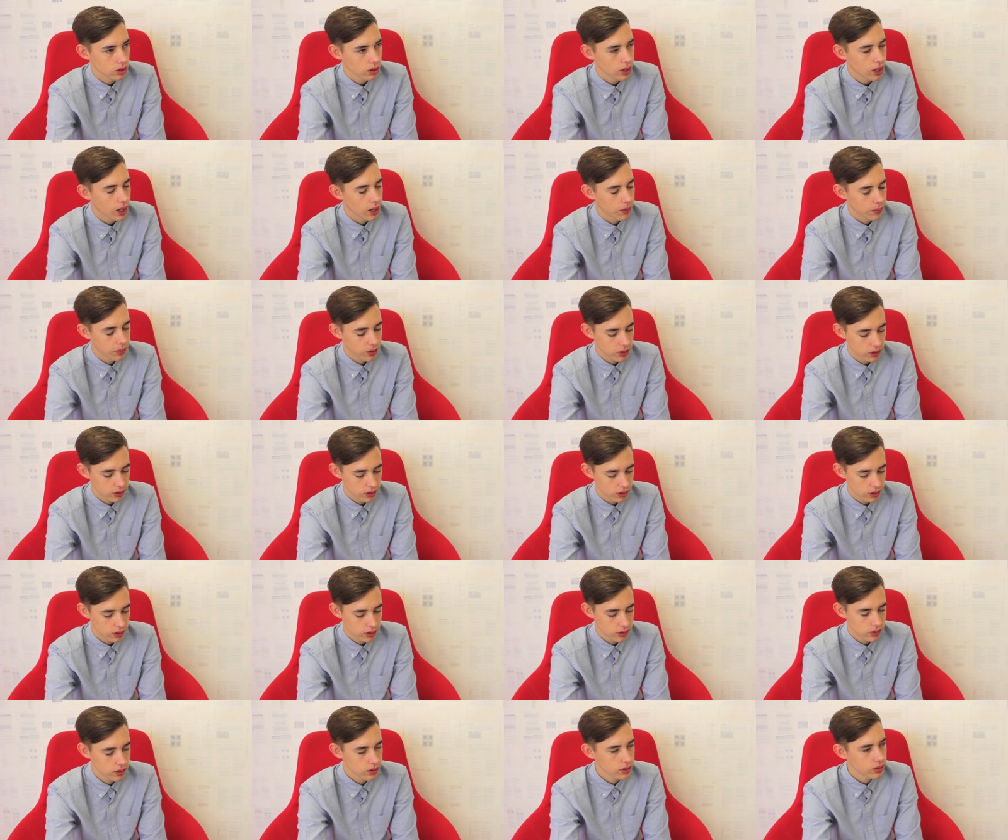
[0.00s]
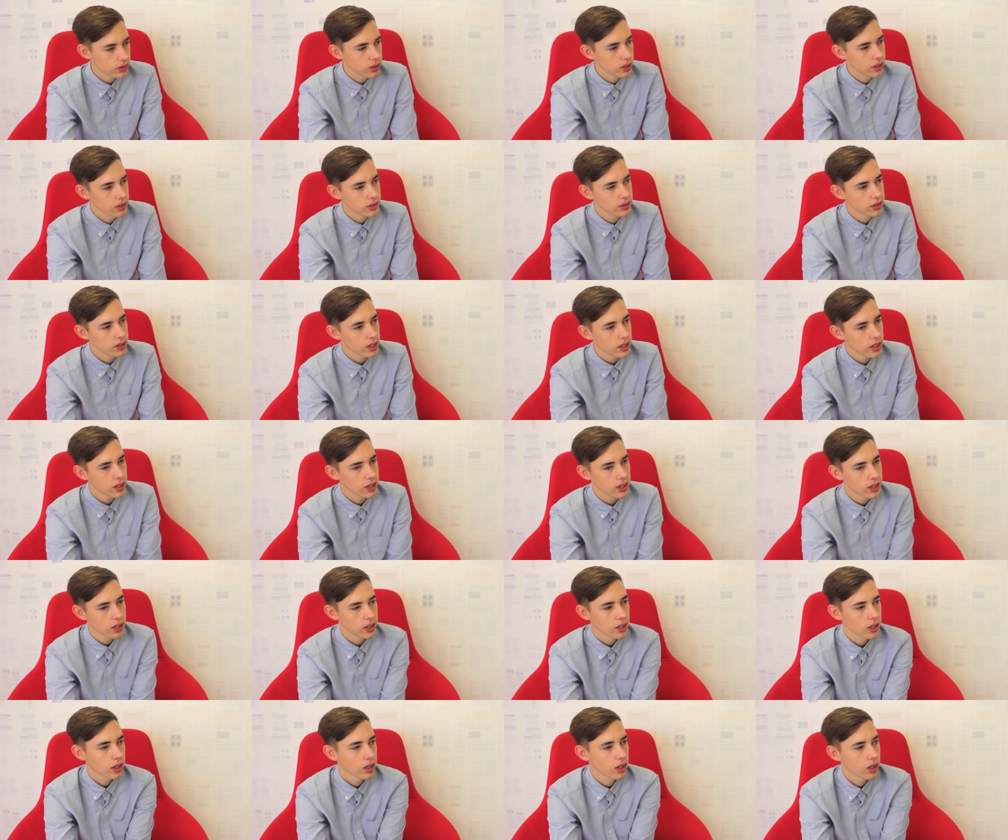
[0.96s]
Yeah, because it's, it's
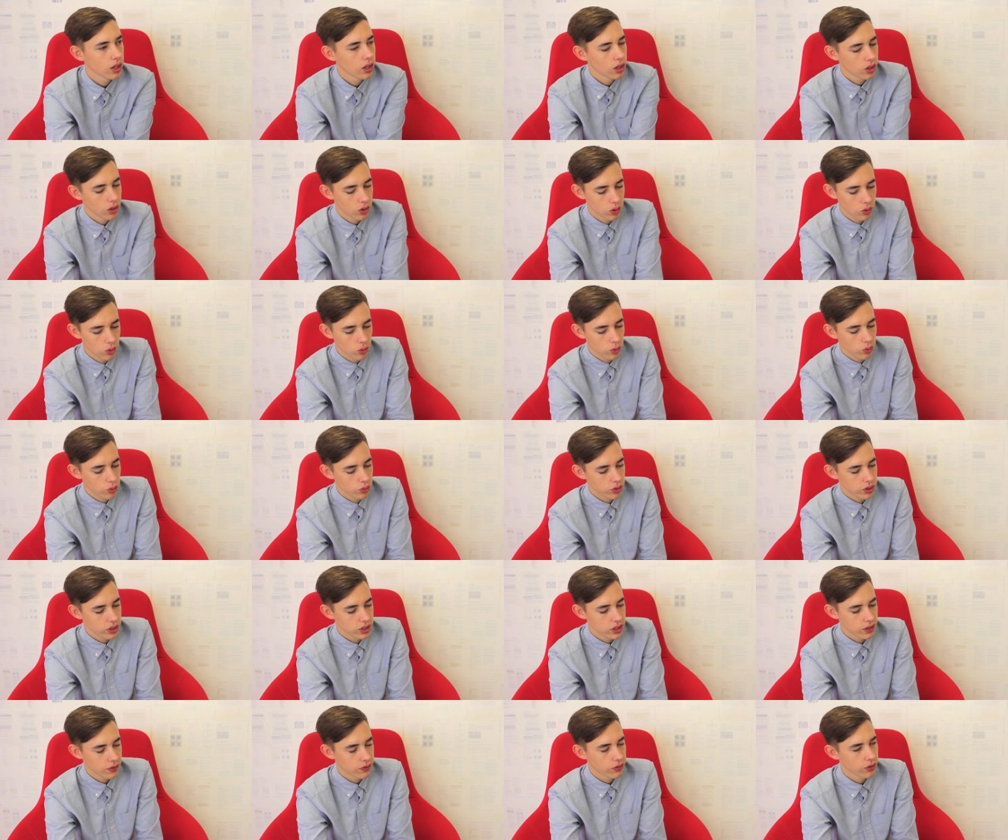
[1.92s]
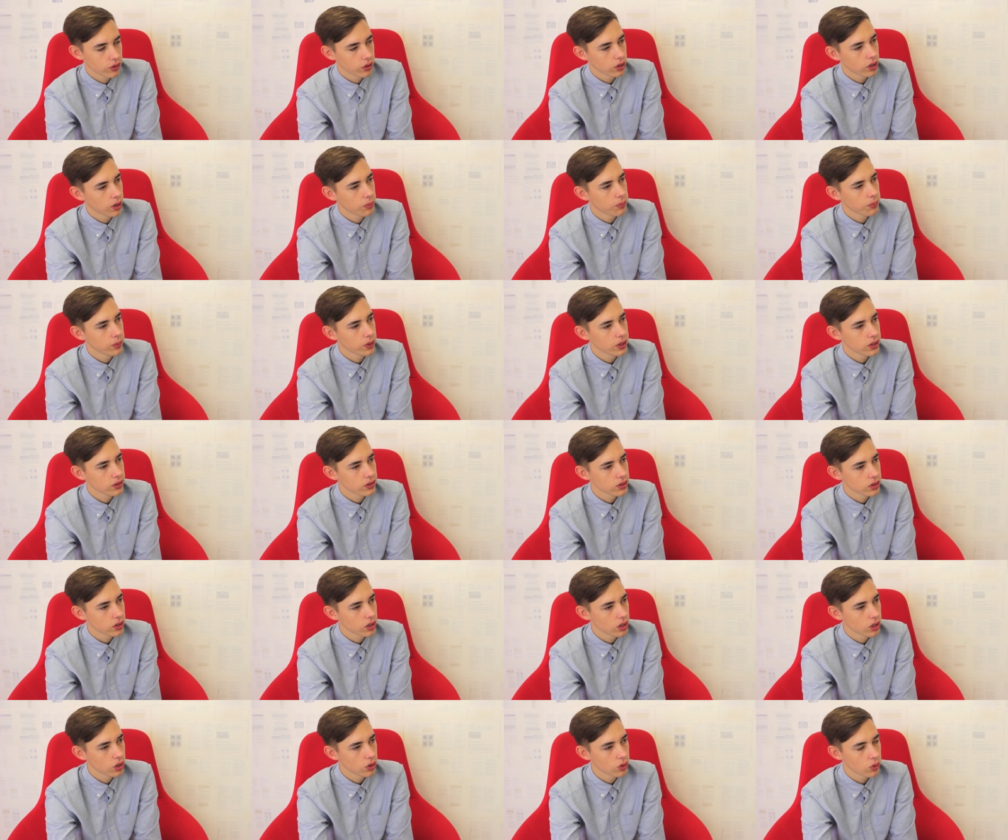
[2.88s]
taking all the different companies
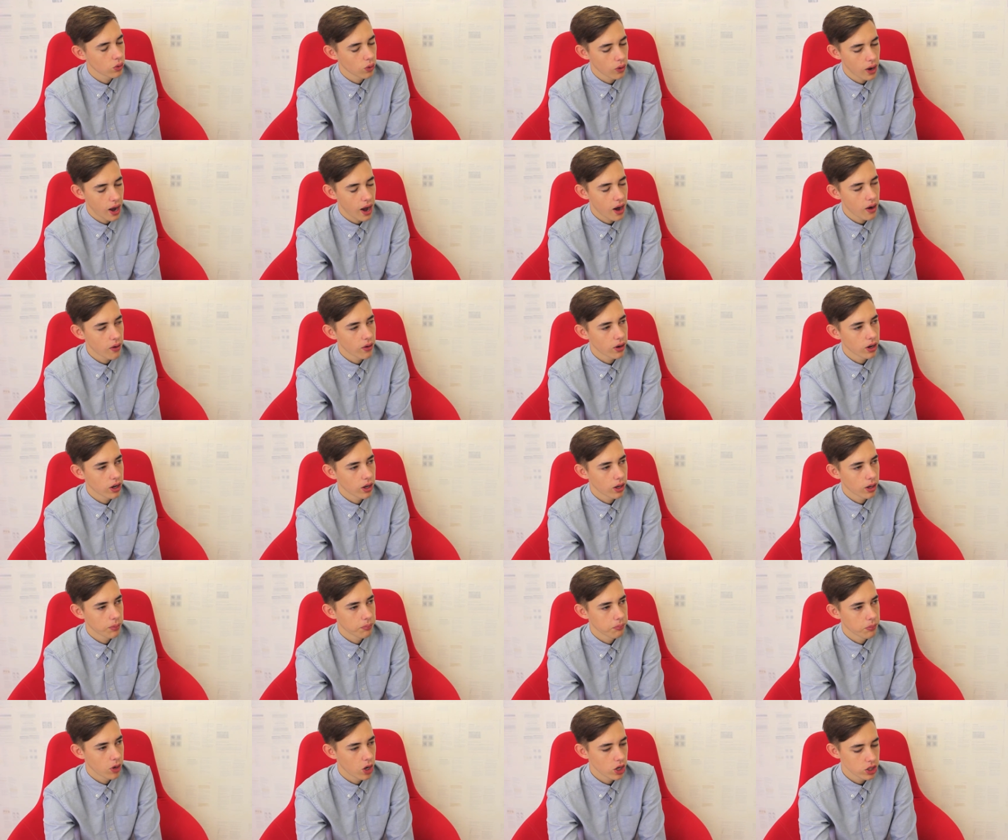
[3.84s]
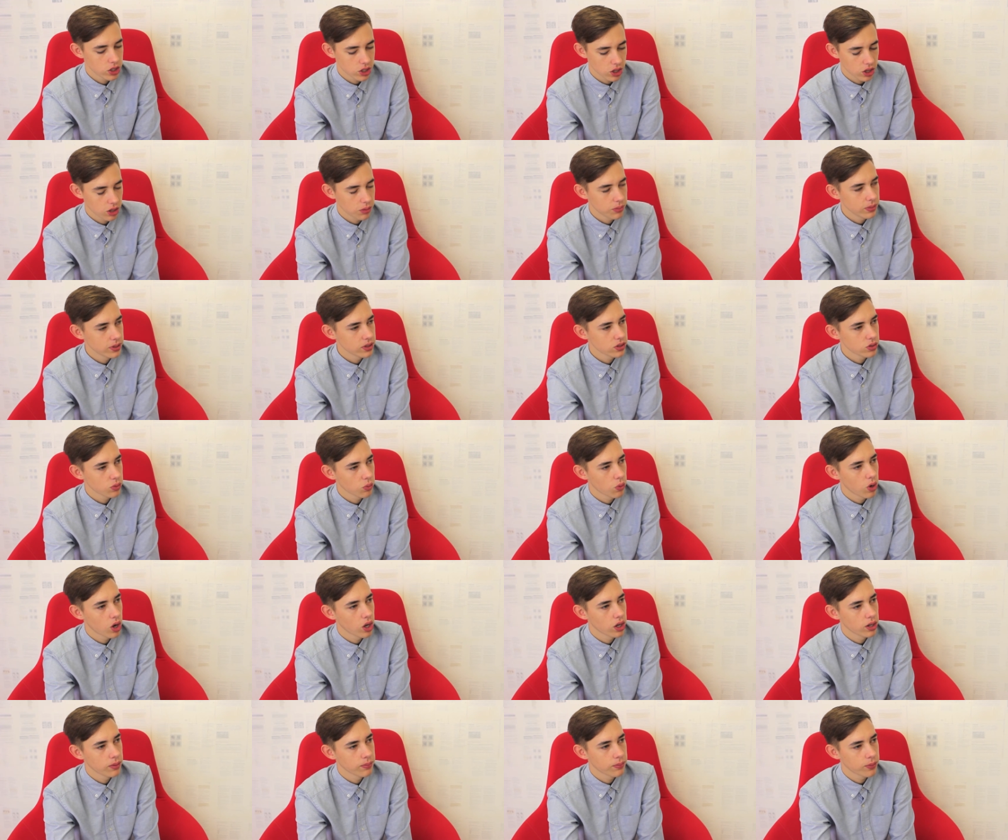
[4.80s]
in the local area, merging them into
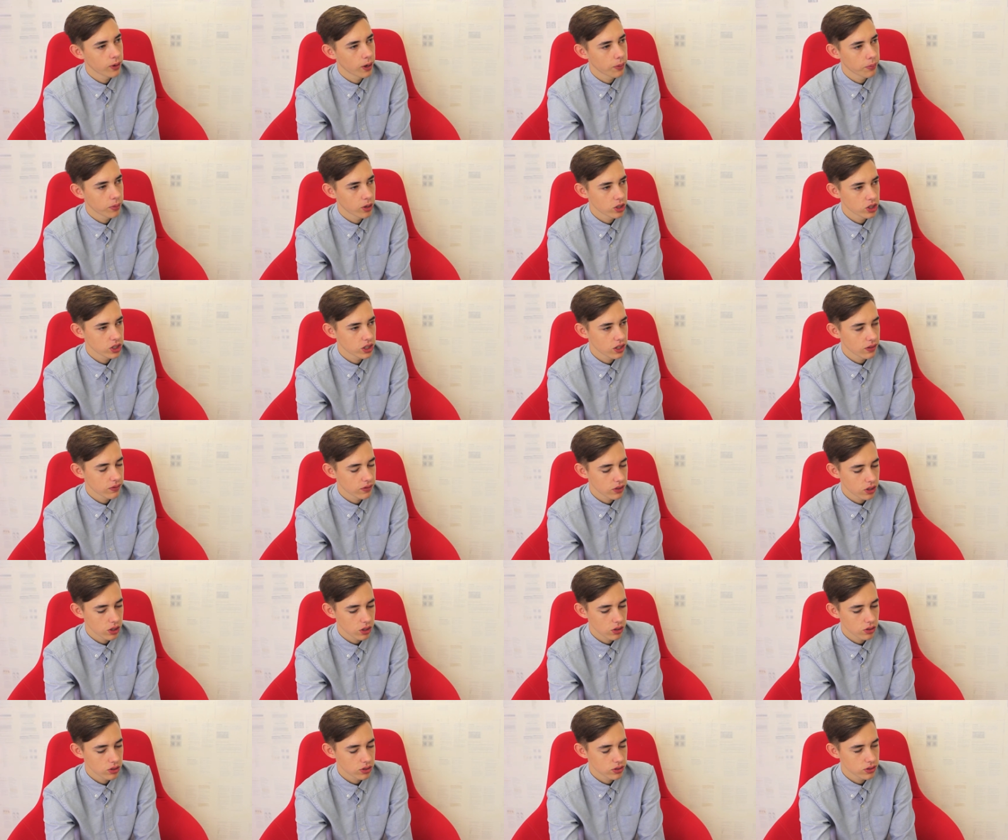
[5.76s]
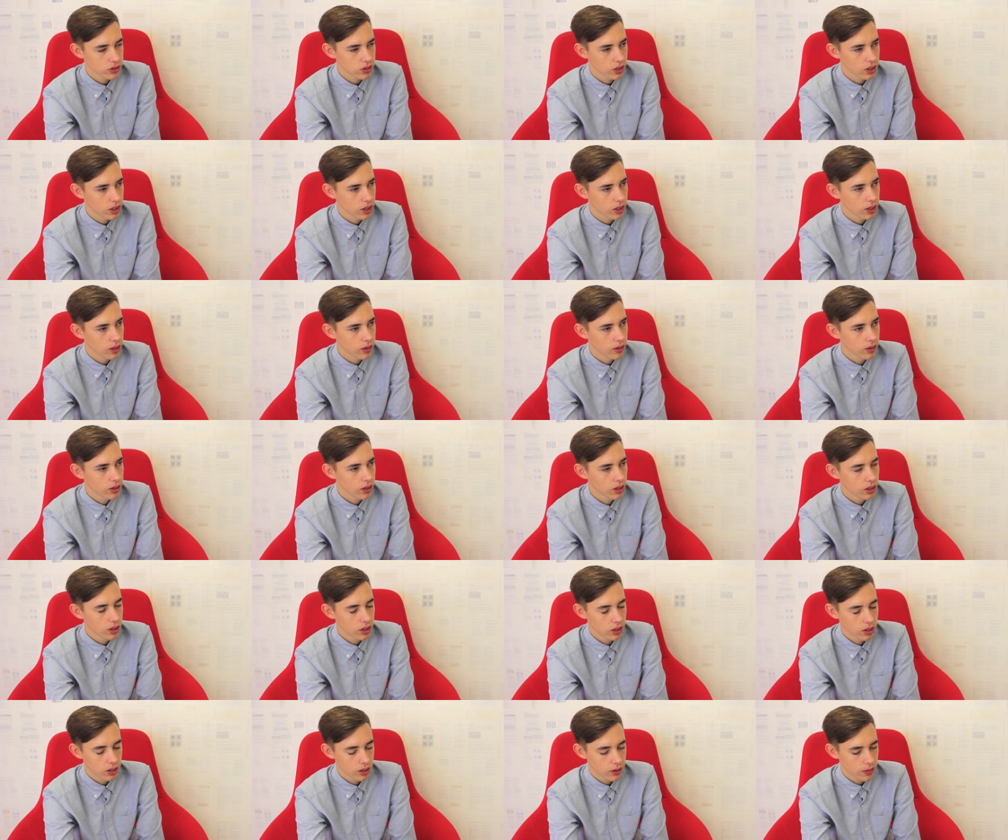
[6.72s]
one and pretty much giving you just a
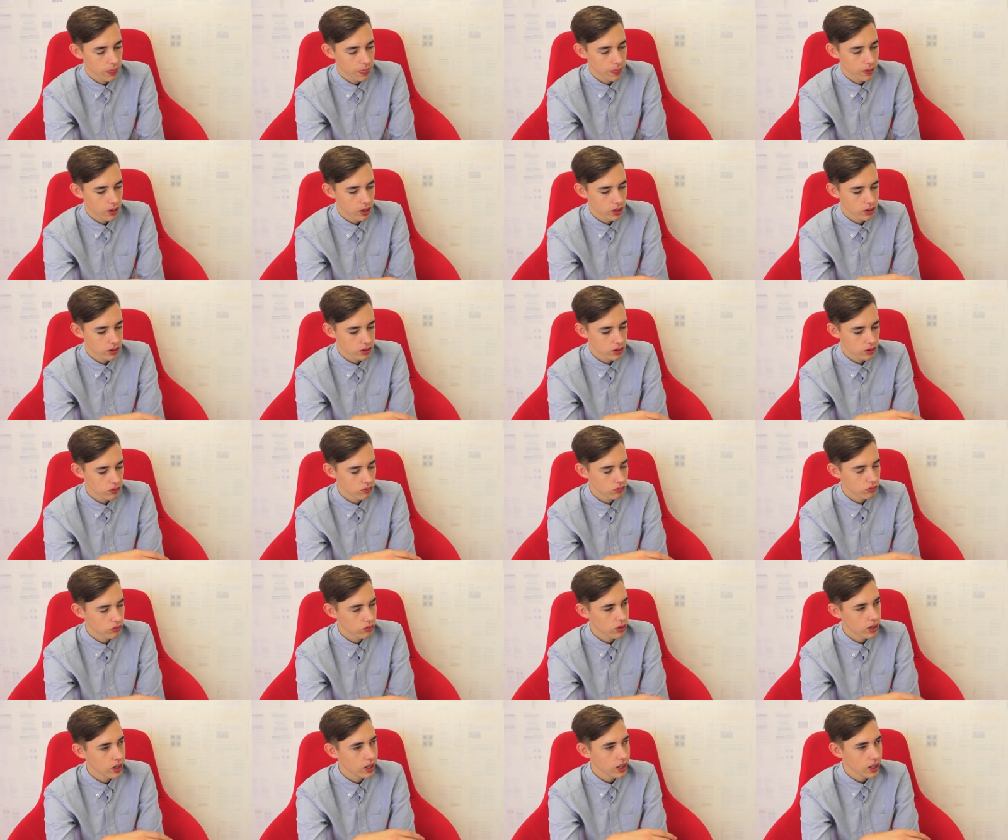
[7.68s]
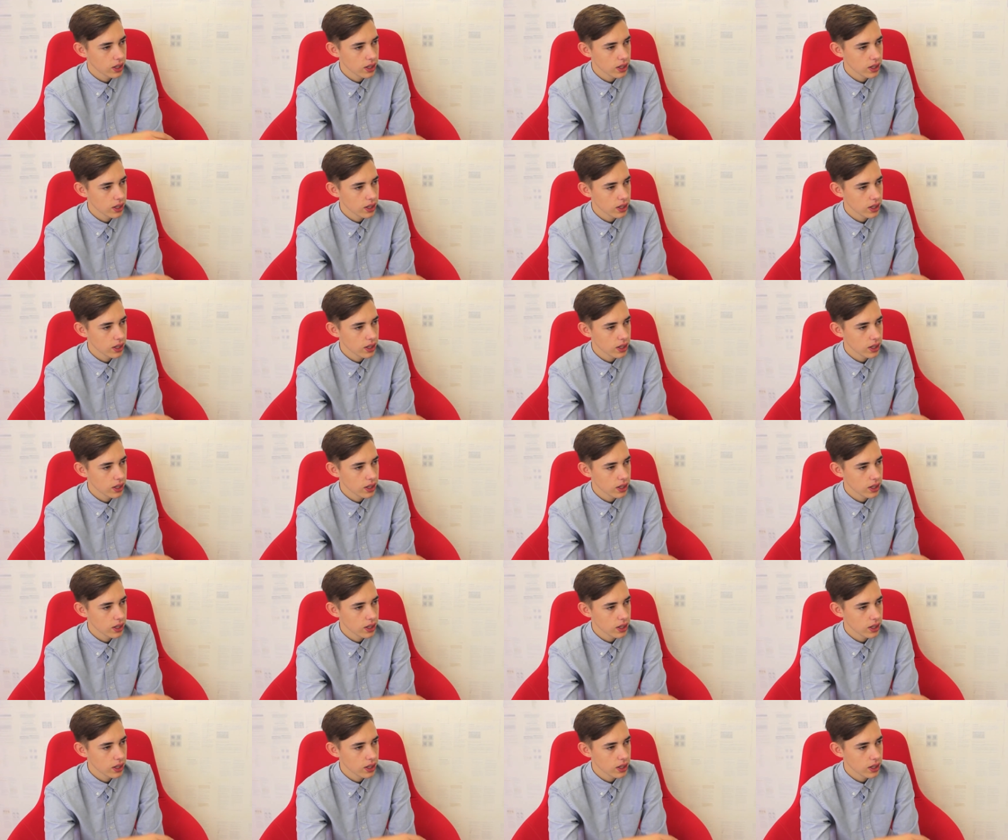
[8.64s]
a really